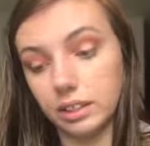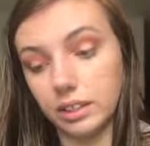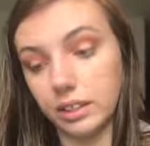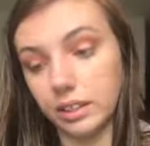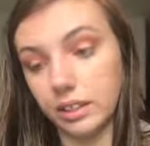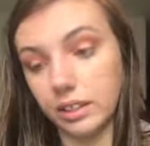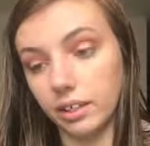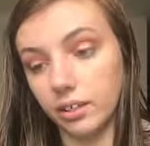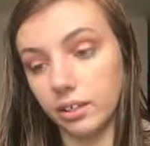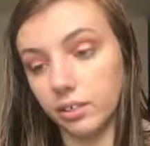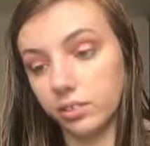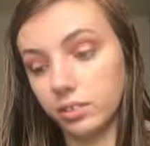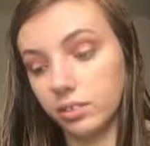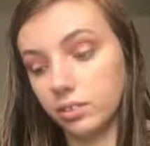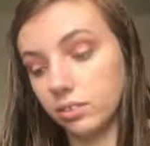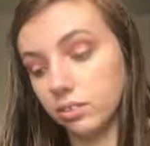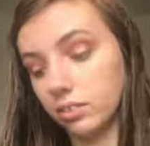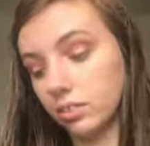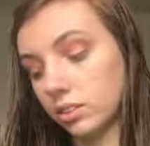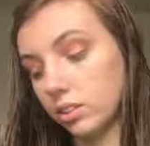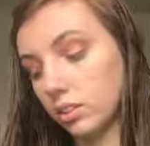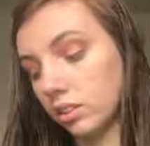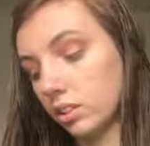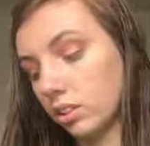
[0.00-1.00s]
now
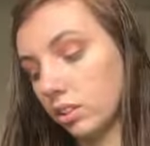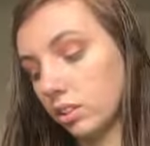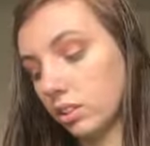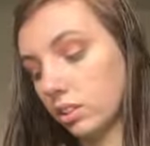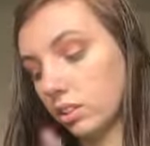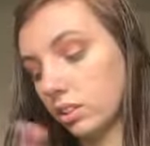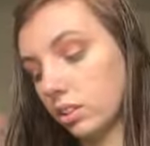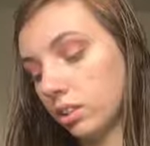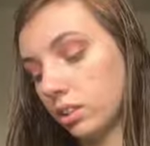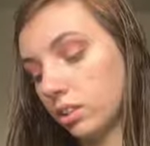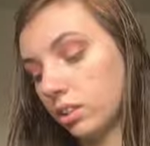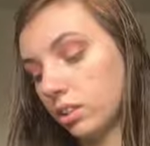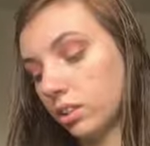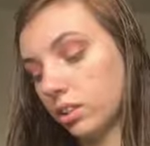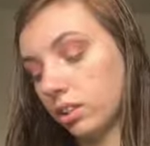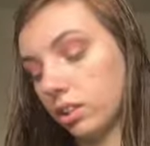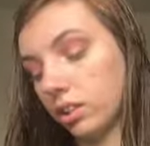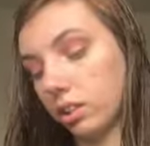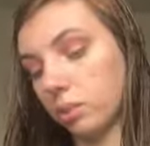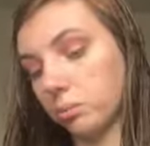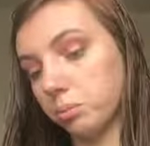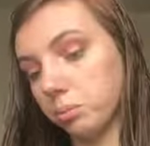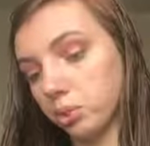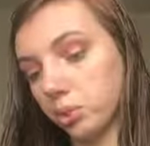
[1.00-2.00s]

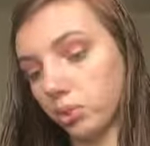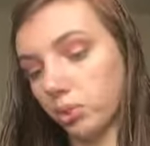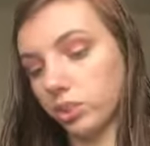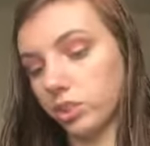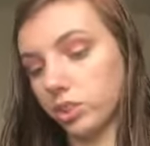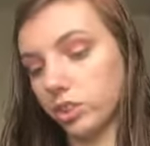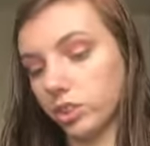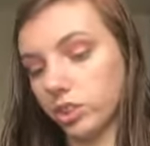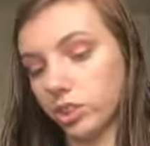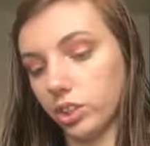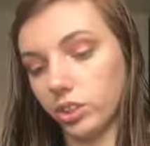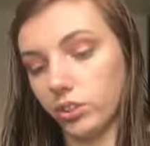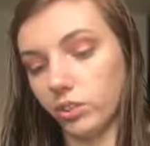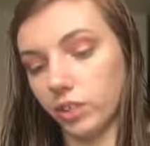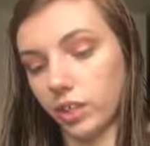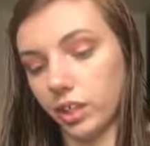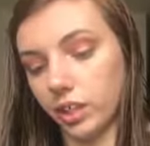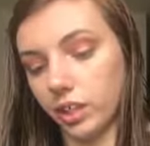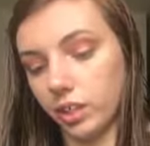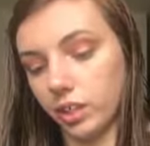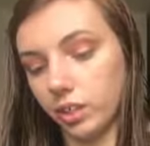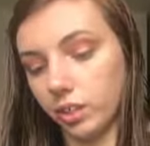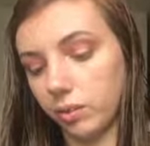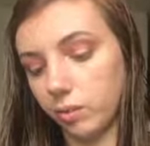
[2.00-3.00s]
I'm going to go
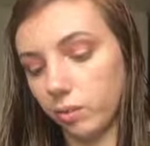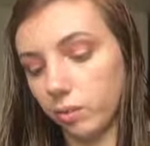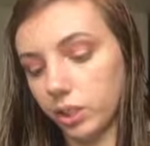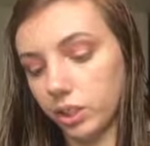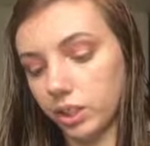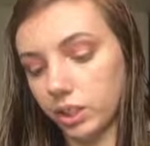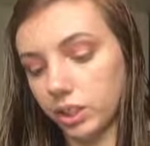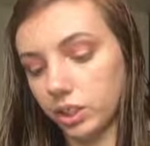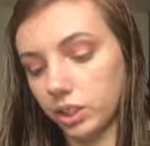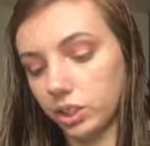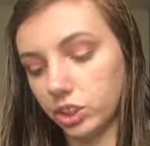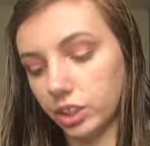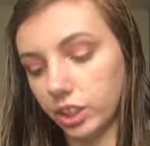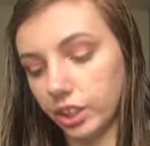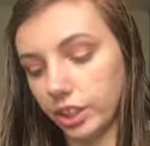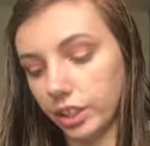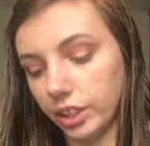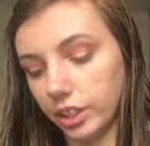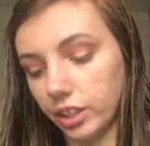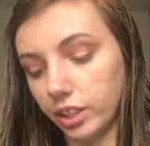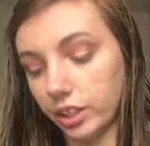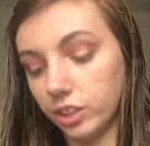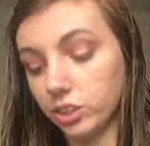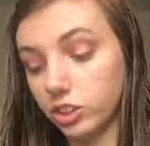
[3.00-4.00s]
in with the
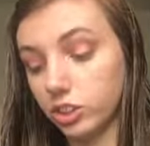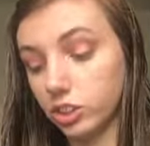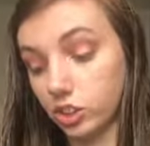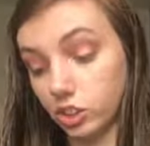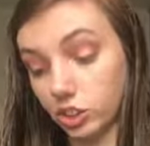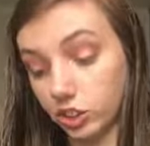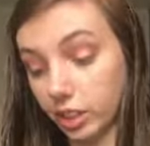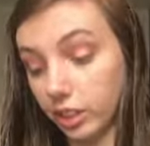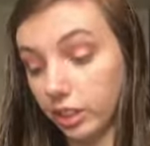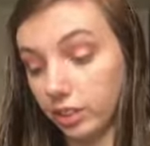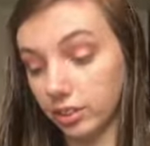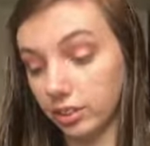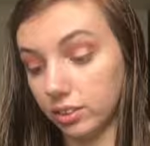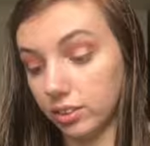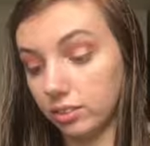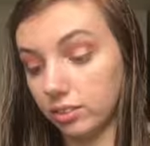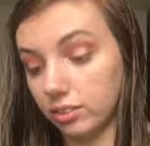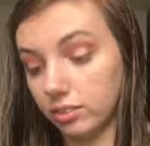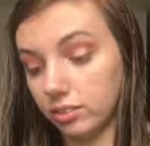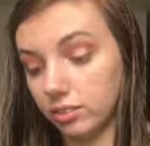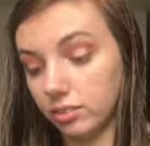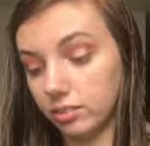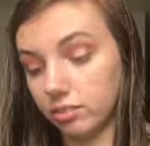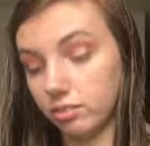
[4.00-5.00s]
shade
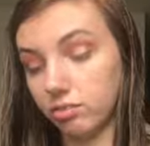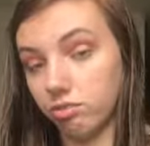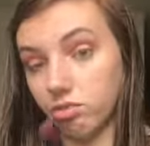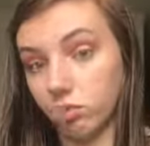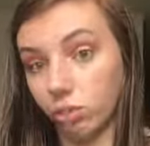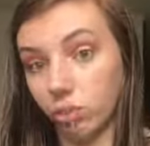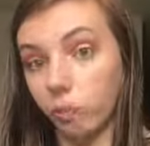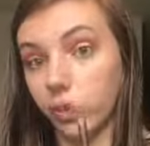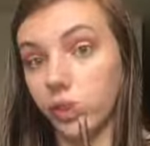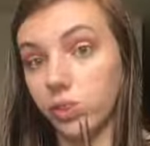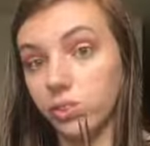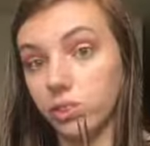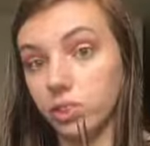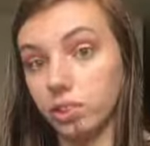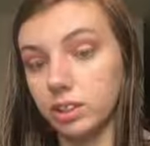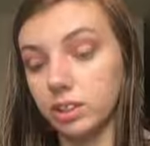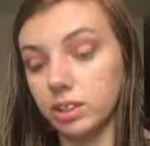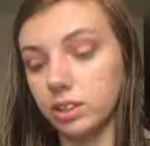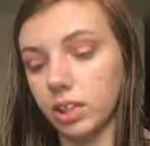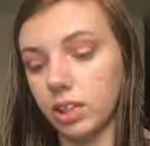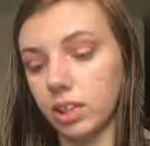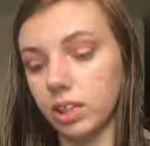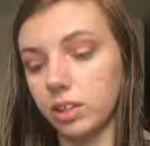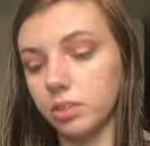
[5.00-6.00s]
Shell, for real
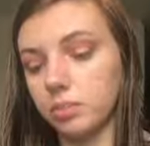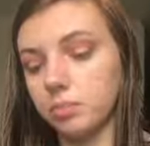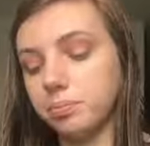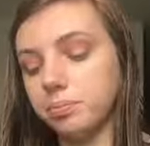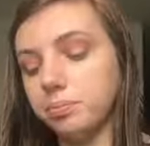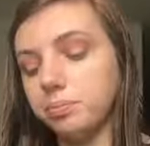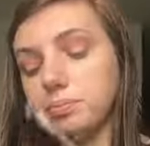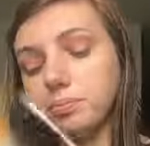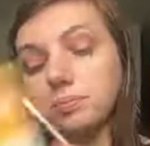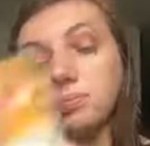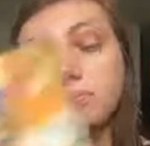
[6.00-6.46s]
this time.